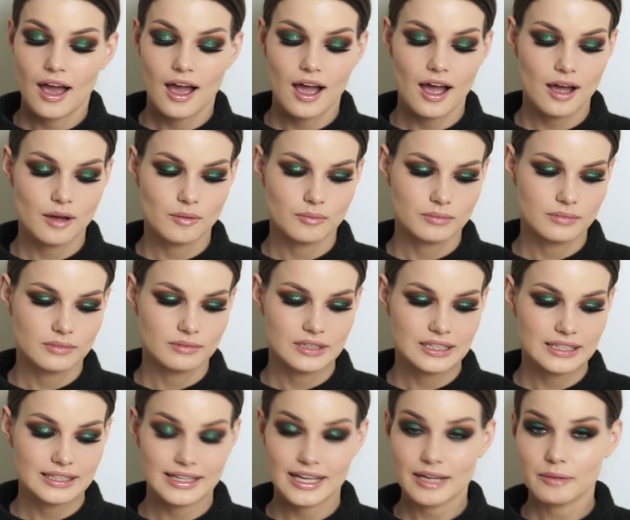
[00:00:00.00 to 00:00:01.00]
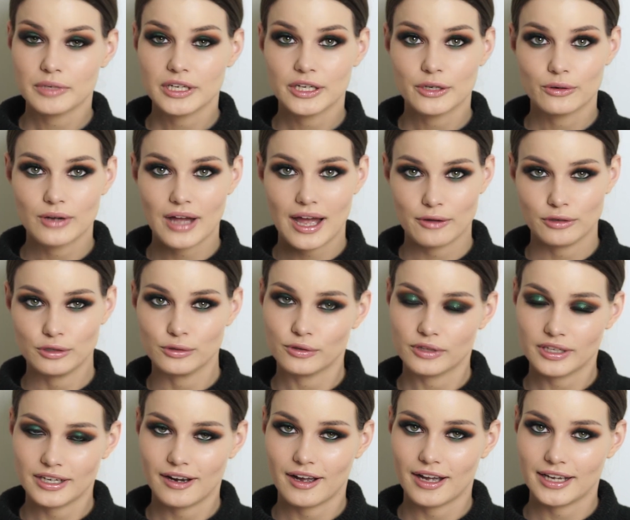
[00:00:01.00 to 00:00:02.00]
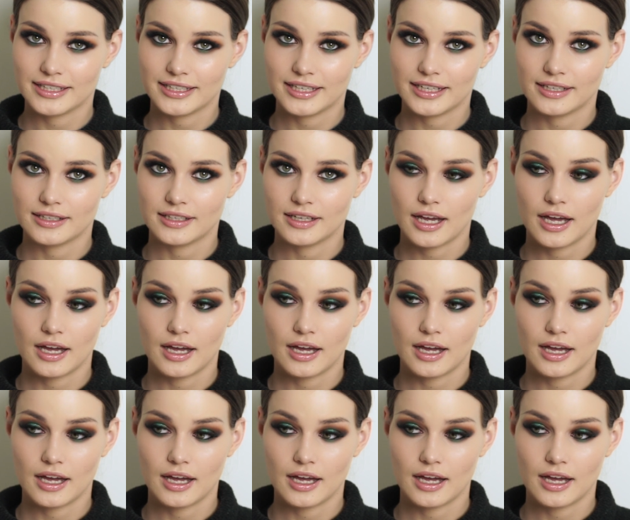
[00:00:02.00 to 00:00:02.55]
Let me know how you think I did,